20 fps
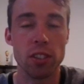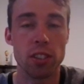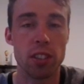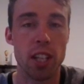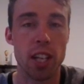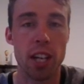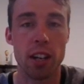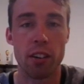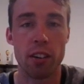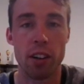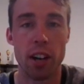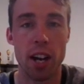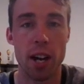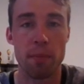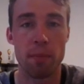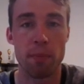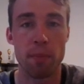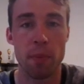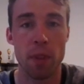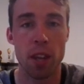They're
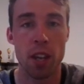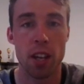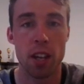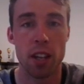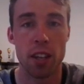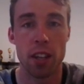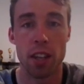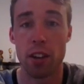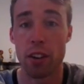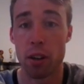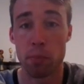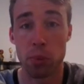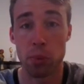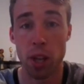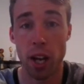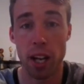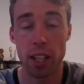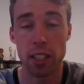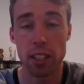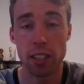in a
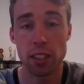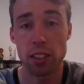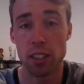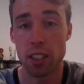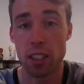playlist.